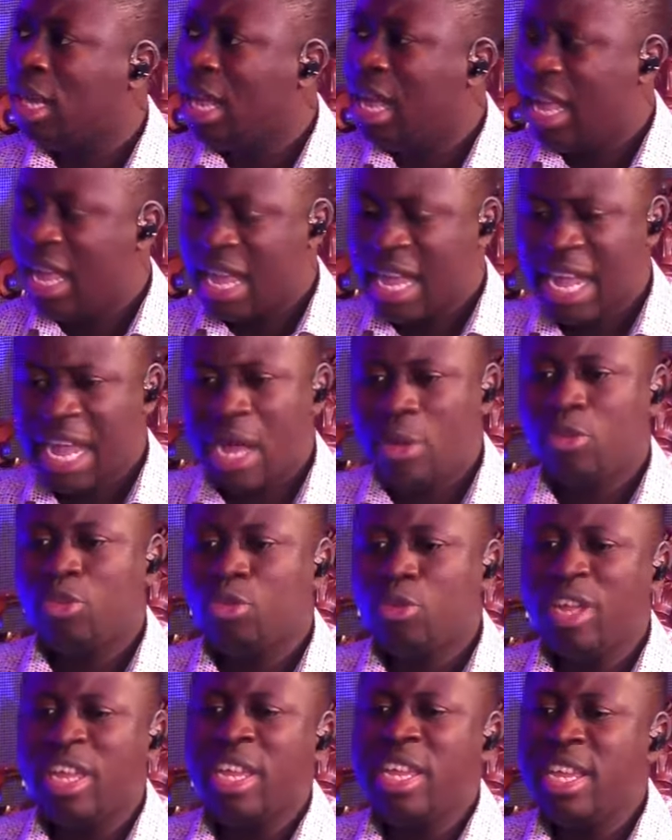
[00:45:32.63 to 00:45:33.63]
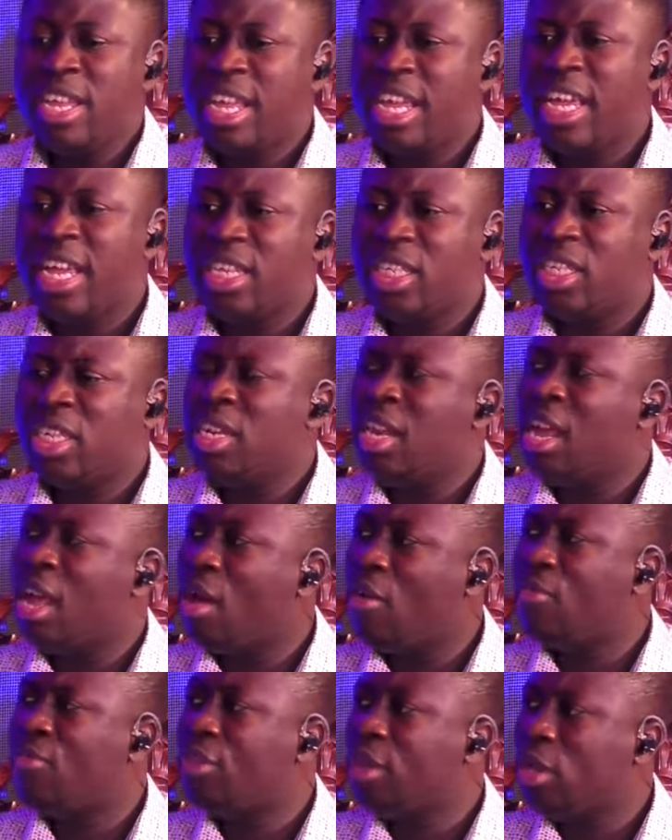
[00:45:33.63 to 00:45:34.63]
how to engage in
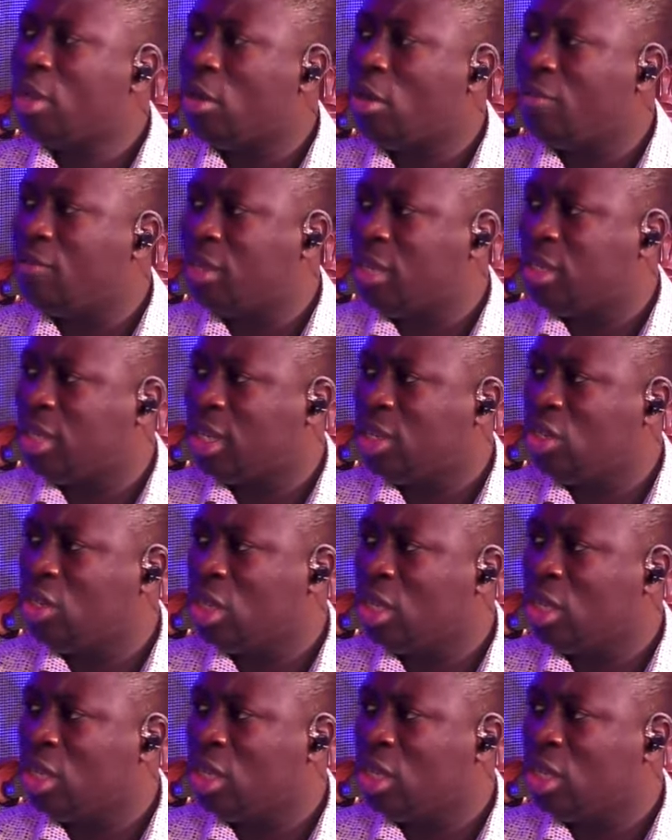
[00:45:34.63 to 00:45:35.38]
healthy conversation.